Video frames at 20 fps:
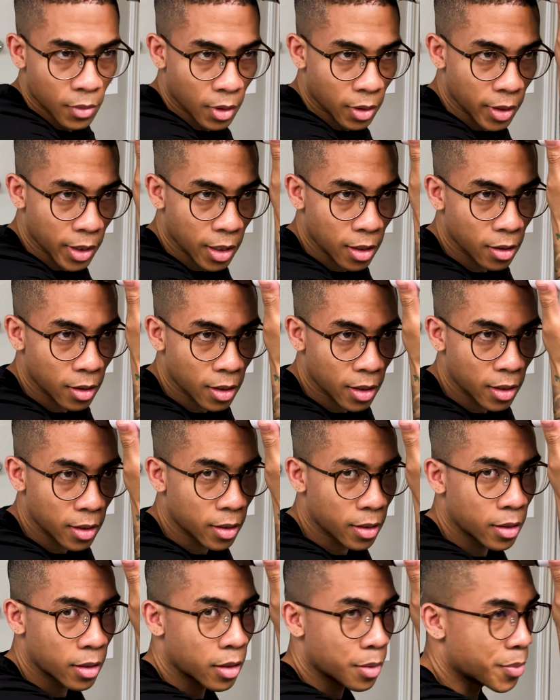On the hairline,
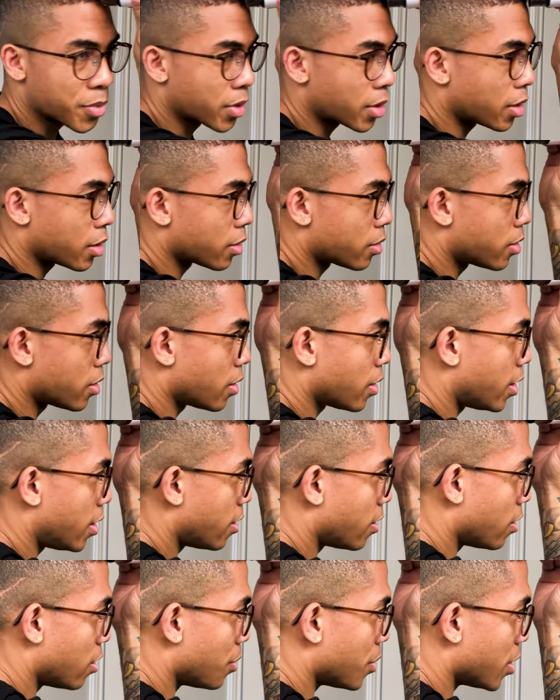I'm just gonna turn
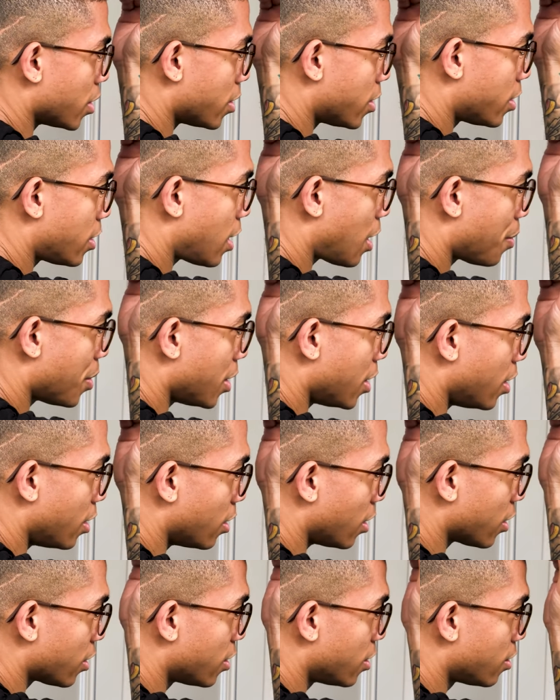here and I'm gonna tap it
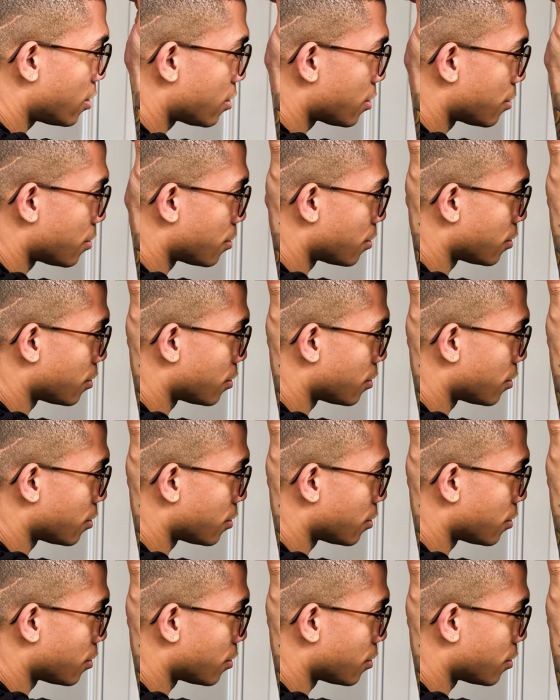in like this.